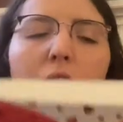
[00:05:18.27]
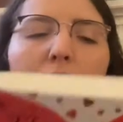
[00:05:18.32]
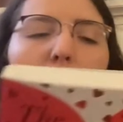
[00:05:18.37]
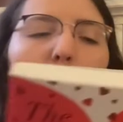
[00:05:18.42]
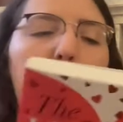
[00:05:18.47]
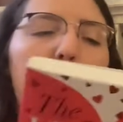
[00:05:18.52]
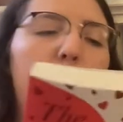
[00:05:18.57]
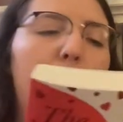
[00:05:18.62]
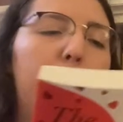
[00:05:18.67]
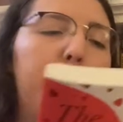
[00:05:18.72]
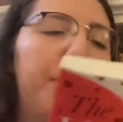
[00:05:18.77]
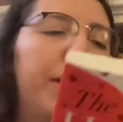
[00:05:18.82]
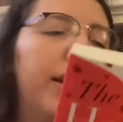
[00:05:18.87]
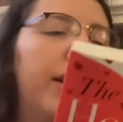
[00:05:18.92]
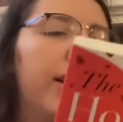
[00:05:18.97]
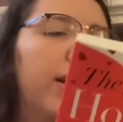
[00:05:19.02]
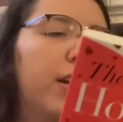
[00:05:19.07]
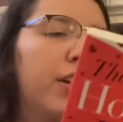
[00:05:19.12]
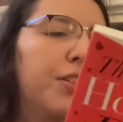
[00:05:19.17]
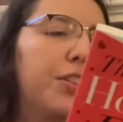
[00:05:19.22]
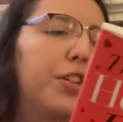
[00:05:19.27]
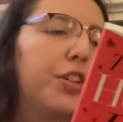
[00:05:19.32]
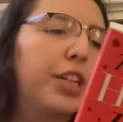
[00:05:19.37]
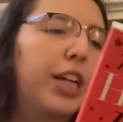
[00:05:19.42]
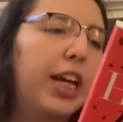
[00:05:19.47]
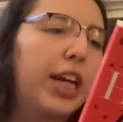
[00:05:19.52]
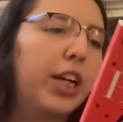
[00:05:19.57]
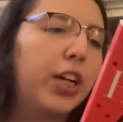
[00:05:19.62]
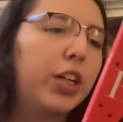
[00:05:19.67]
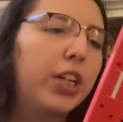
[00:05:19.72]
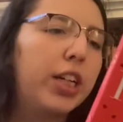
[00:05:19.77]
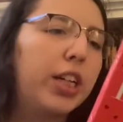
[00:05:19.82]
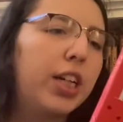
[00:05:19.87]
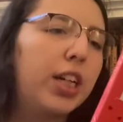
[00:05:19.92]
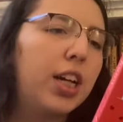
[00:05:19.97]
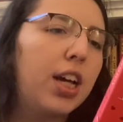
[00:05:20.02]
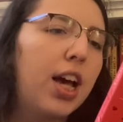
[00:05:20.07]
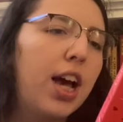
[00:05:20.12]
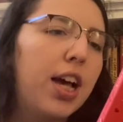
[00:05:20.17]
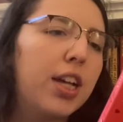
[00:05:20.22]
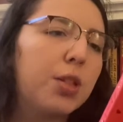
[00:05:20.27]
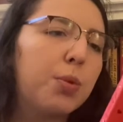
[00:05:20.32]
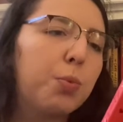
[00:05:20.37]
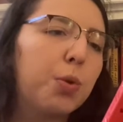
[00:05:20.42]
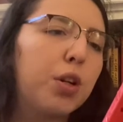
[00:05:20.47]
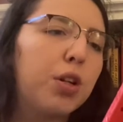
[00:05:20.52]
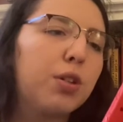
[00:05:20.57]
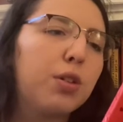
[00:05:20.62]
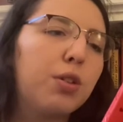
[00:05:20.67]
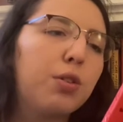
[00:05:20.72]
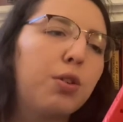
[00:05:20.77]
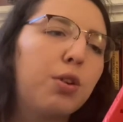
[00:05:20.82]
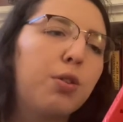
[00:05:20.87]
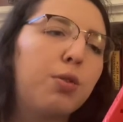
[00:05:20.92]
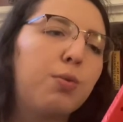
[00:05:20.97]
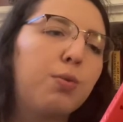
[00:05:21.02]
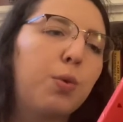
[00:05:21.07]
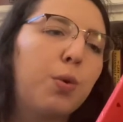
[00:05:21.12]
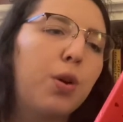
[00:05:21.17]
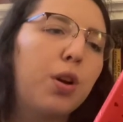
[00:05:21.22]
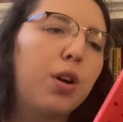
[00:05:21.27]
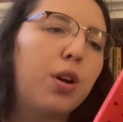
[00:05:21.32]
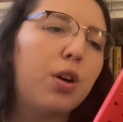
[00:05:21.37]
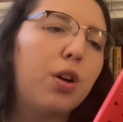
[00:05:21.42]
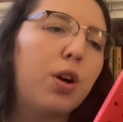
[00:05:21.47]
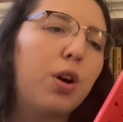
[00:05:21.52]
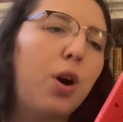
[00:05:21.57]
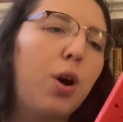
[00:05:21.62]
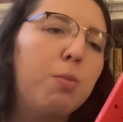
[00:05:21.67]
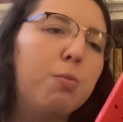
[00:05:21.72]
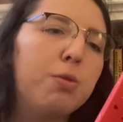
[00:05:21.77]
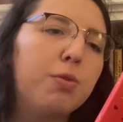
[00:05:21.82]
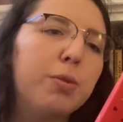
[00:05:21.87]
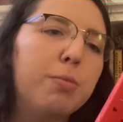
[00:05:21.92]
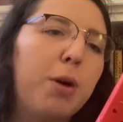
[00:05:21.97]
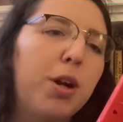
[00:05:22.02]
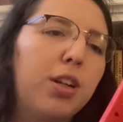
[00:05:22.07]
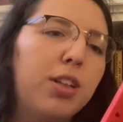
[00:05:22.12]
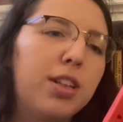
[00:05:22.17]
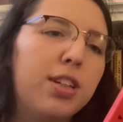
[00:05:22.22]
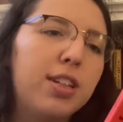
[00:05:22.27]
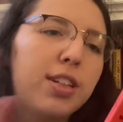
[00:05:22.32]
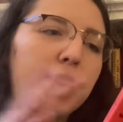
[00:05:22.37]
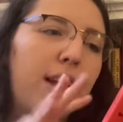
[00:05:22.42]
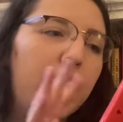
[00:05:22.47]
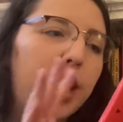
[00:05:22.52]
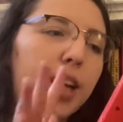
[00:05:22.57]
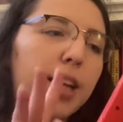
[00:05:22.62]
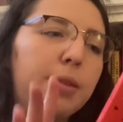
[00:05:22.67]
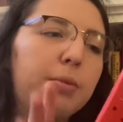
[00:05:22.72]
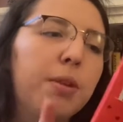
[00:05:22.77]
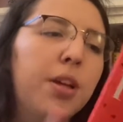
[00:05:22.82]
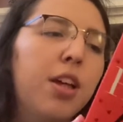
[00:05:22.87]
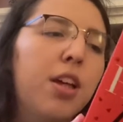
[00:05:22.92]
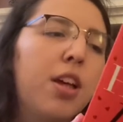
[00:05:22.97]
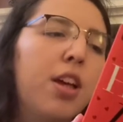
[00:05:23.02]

where our main character, Carrie, has worked for home and remodeling design